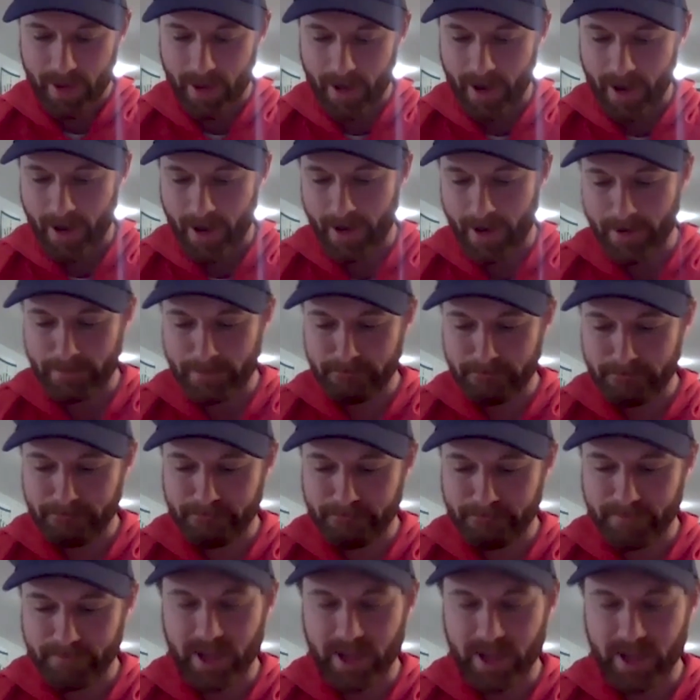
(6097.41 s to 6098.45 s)
Uh,
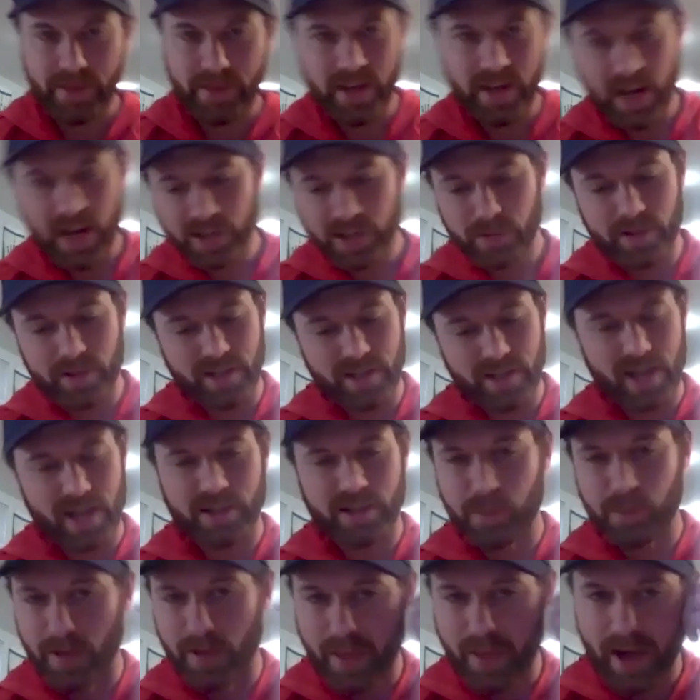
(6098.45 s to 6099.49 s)
the, the next one is
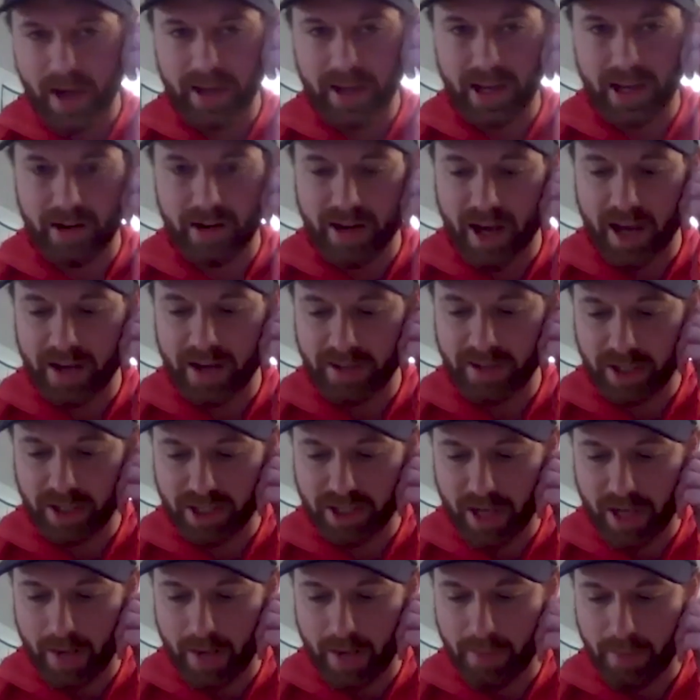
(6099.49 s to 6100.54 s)
actually one that Gary kind of
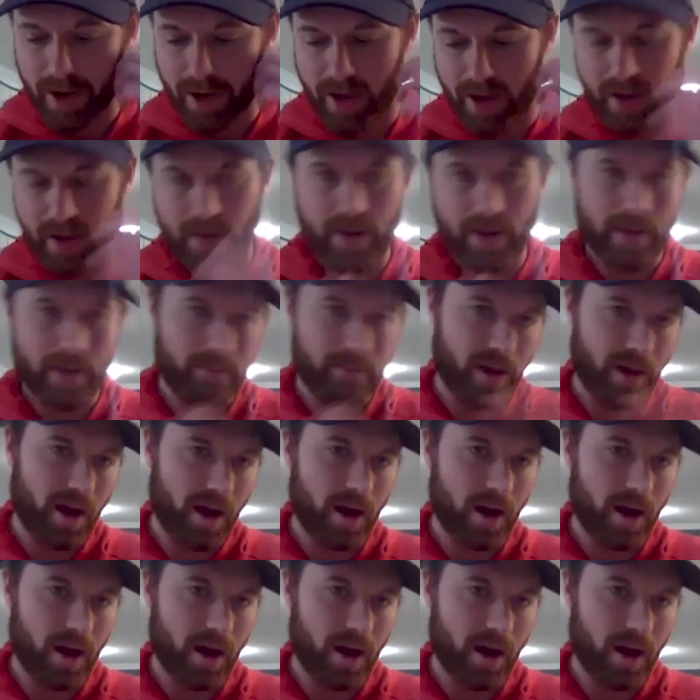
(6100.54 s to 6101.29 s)
touched on, but I, I